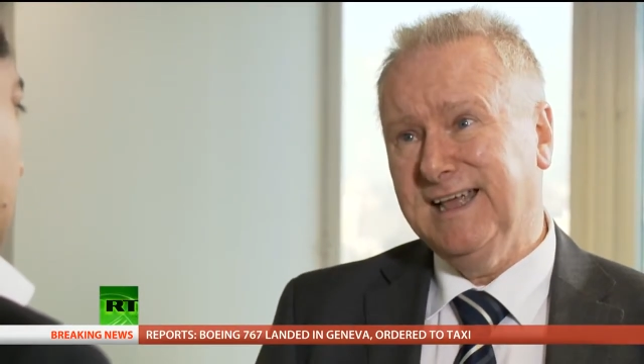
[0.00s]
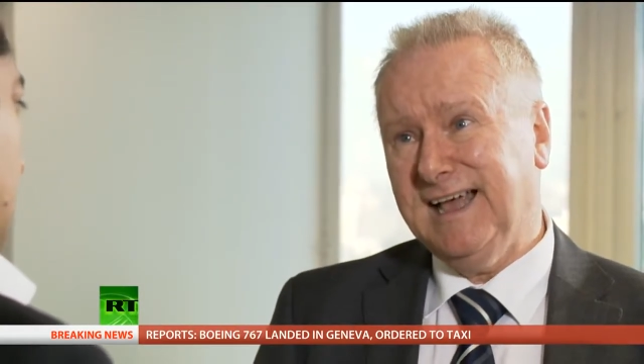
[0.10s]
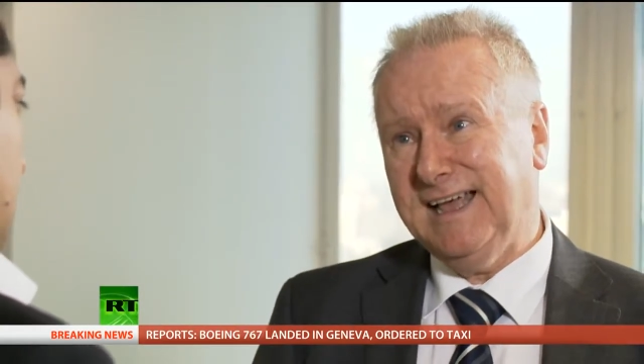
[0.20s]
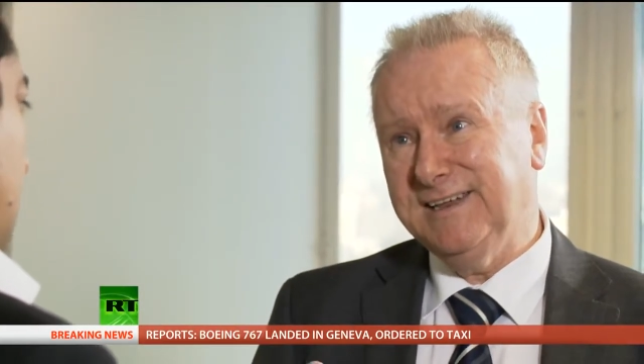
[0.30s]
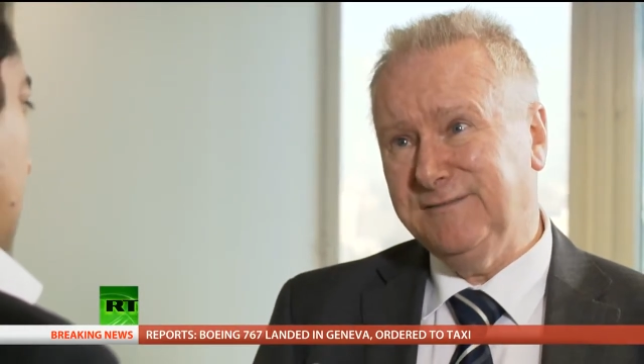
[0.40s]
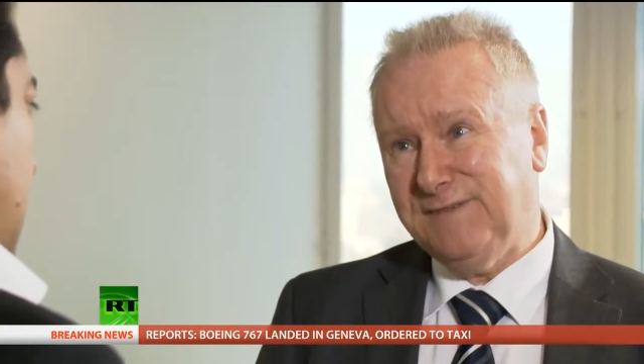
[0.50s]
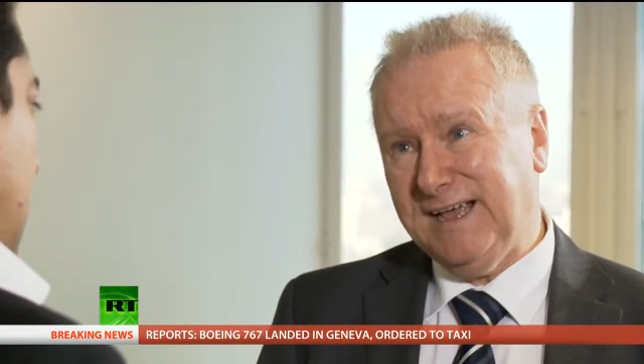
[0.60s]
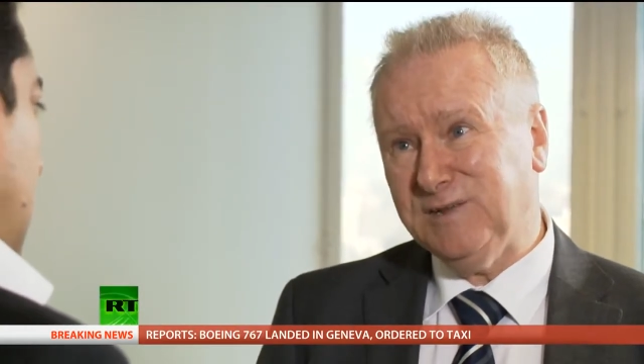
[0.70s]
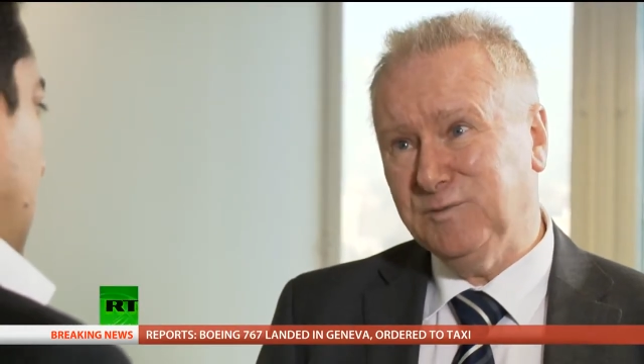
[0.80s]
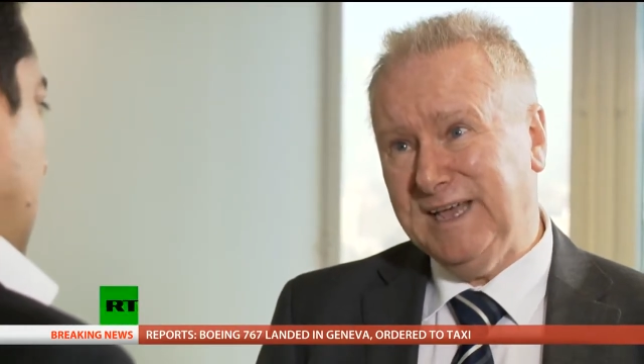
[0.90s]
and in
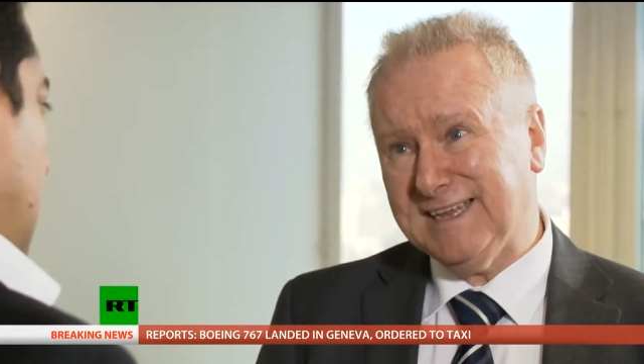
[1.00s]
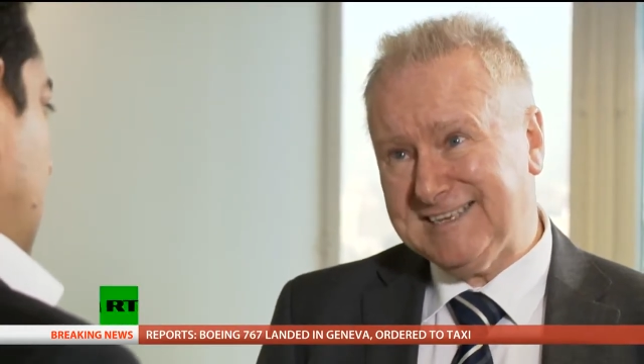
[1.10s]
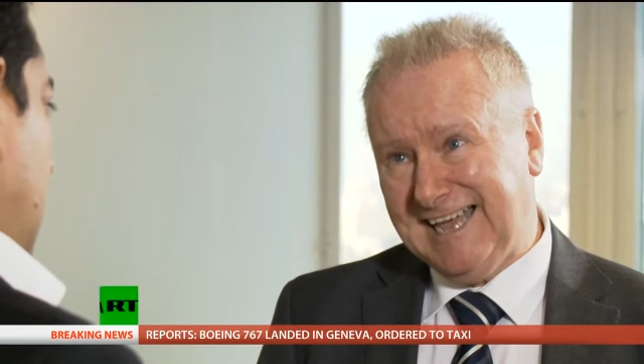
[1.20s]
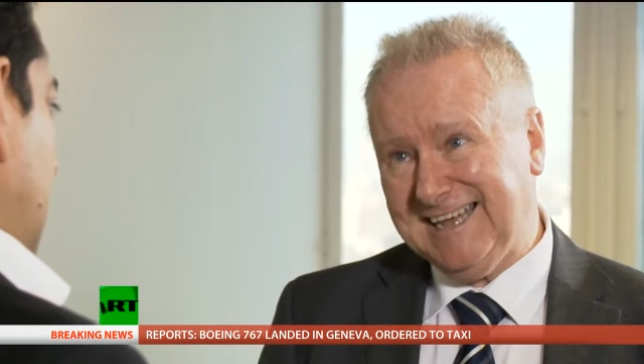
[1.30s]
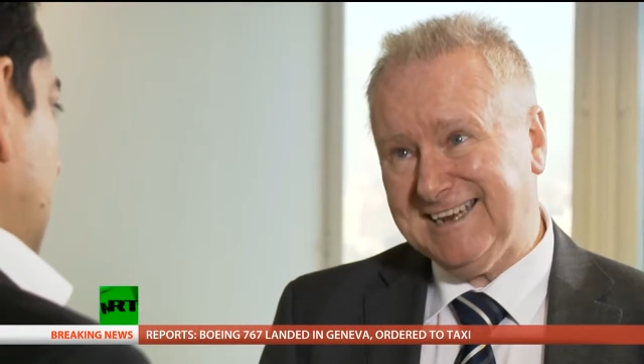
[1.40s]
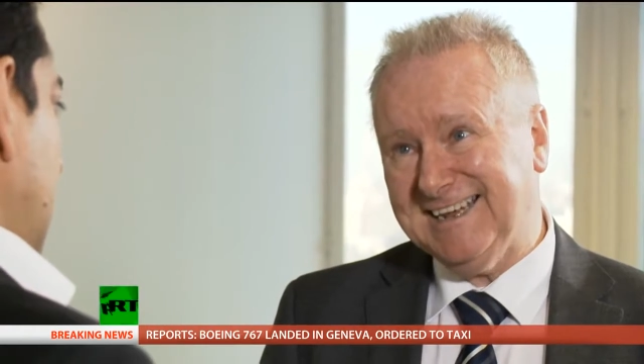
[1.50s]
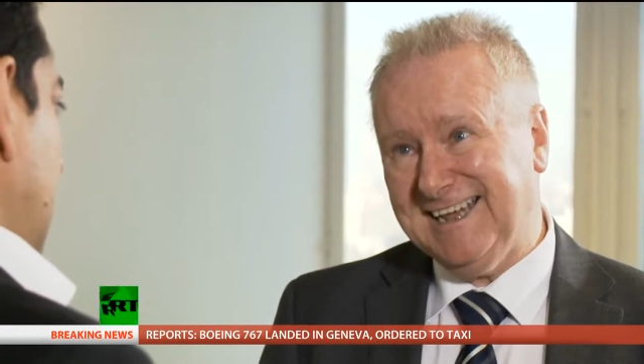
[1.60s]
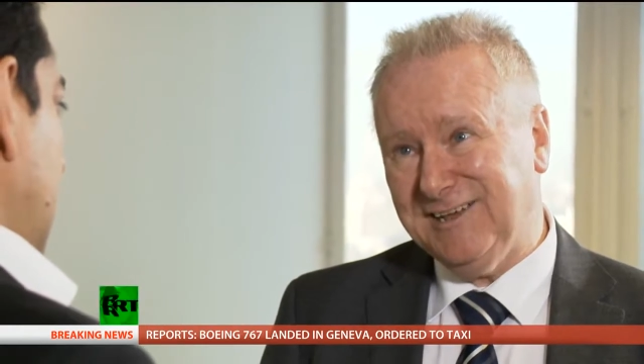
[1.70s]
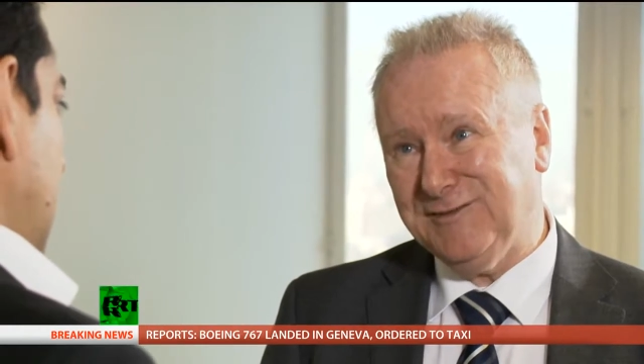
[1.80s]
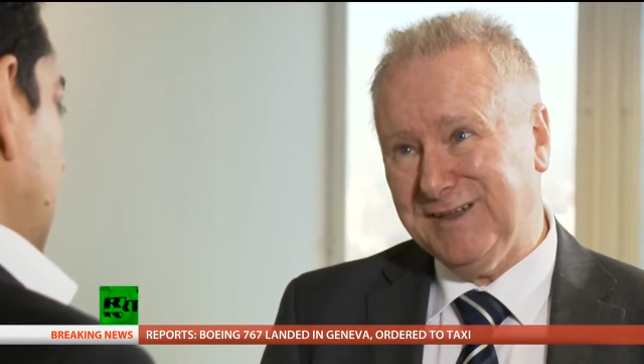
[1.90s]
fact we are tackling
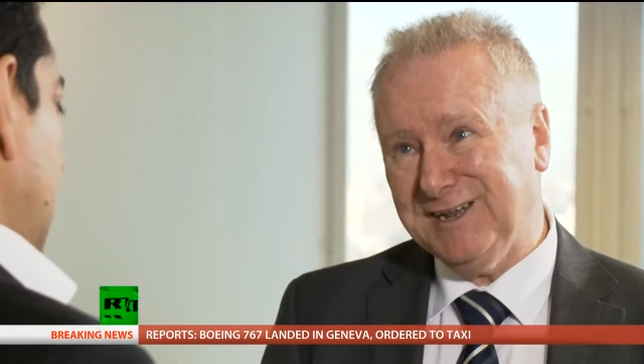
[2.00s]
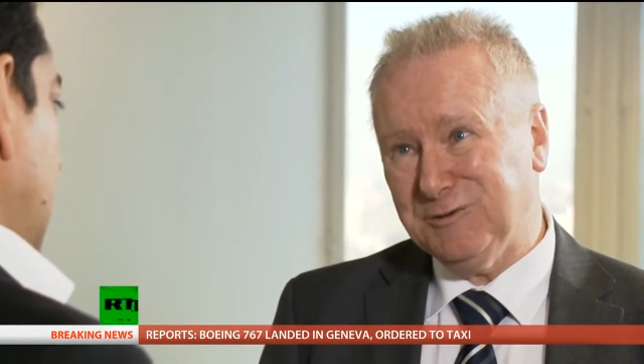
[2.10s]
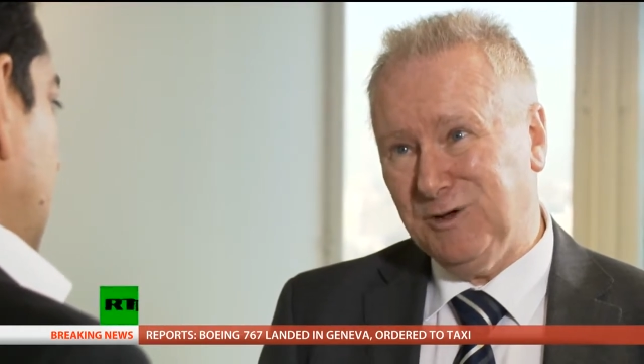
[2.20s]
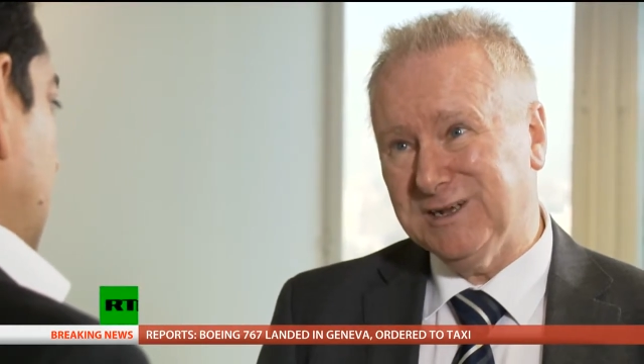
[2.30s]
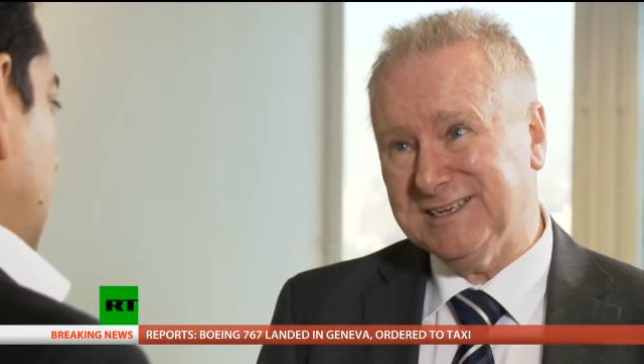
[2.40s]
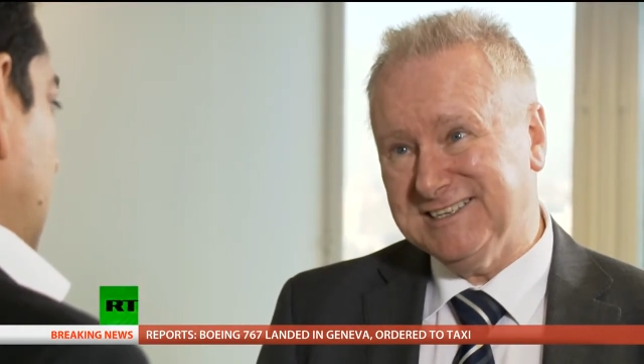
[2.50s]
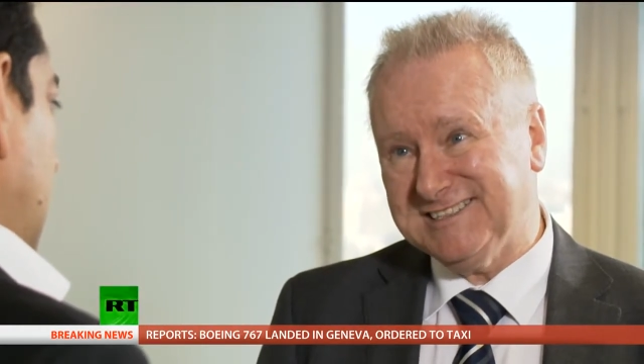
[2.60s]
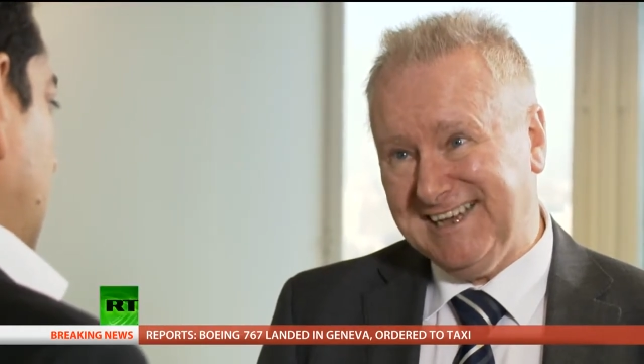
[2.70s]
health inequalities